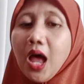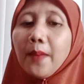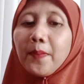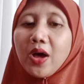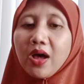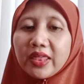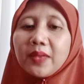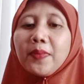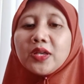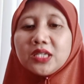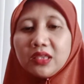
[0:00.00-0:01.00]
Both
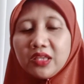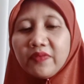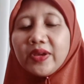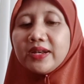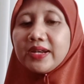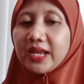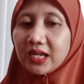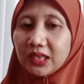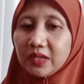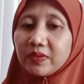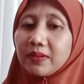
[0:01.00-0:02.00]
positive and
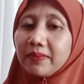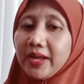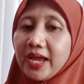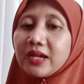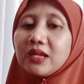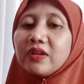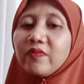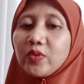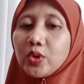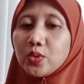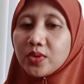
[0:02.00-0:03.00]
negative command
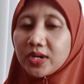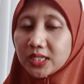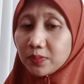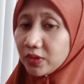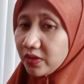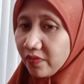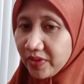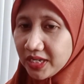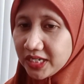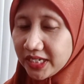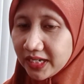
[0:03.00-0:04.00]
influence
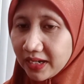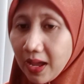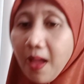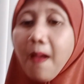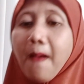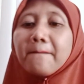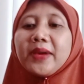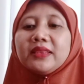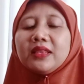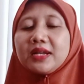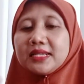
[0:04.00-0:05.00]
motivation,
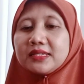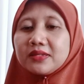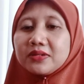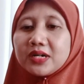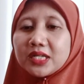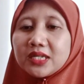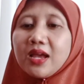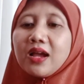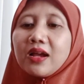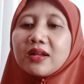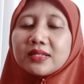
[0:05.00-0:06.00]
but research
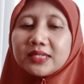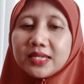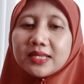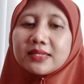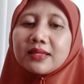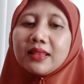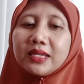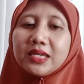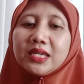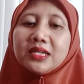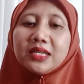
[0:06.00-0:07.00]
consistently
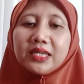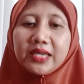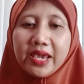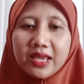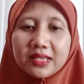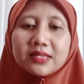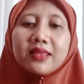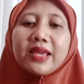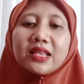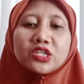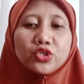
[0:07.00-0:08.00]
indicates
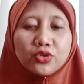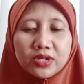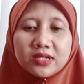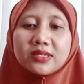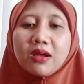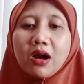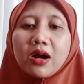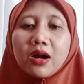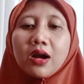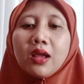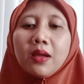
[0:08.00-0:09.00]
that students are
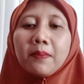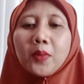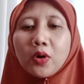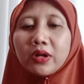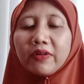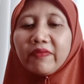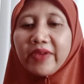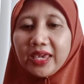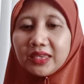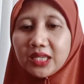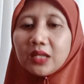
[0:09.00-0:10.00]
more
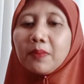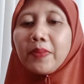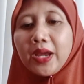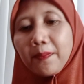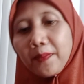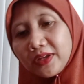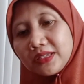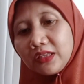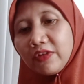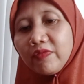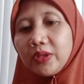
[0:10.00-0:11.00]
affected by
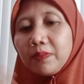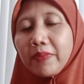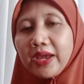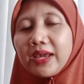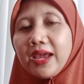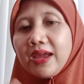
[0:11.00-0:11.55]
positive feedback